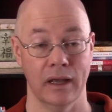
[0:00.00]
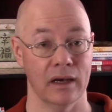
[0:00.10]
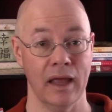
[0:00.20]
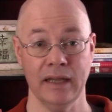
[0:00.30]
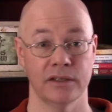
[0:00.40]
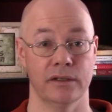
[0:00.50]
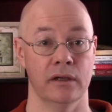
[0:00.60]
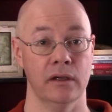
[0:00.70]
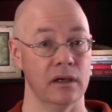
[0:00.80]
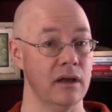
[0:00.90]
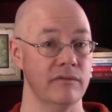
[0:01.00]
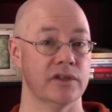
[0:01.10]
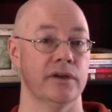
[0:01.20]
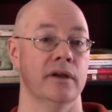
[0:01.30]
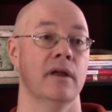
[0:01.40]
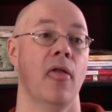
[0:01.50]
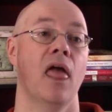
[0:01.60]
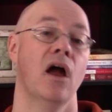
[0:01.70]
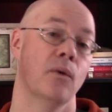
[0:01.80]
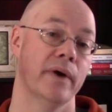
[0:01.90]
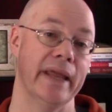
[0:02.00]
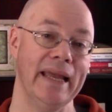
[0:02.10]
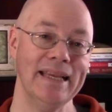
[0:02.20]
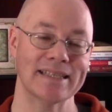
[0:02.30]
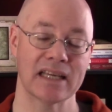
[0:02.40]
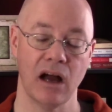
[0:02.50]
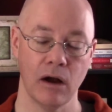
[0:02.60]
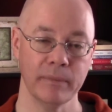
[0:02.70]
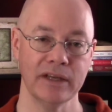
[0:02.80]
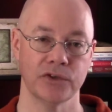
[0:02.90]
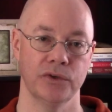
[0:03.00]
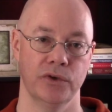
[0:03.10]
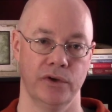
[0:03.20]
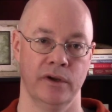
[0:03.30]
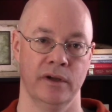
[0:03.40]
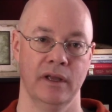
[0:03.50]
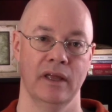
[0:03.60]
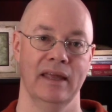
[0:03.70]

likes her, loves her, when he's coming to her